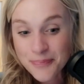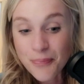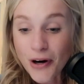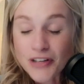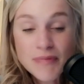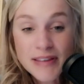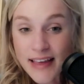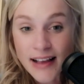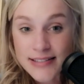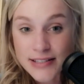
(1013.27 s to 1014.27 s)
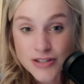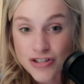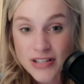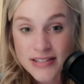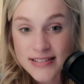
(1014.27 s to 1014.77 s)
Part of me thinks it's
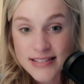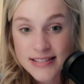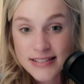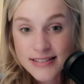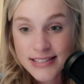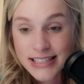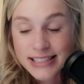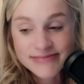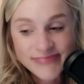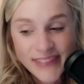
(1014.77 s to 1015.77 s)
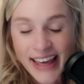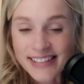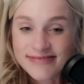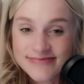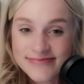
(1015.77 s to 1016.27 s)
just,
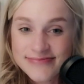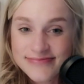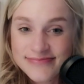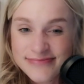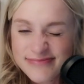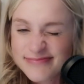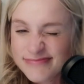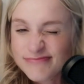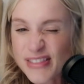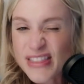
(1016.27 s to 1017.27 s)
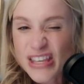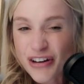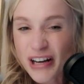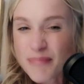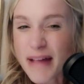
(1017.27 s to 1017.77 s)
hey, we think
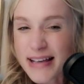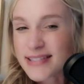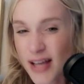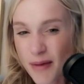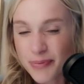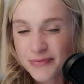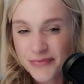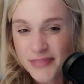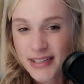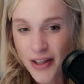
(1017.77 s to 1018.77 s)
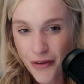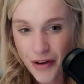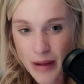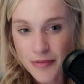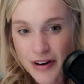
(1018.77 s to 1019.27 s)
you're going to mess up another
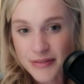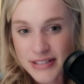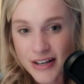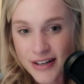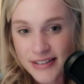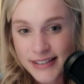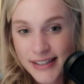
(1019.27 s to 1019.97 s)
game around here.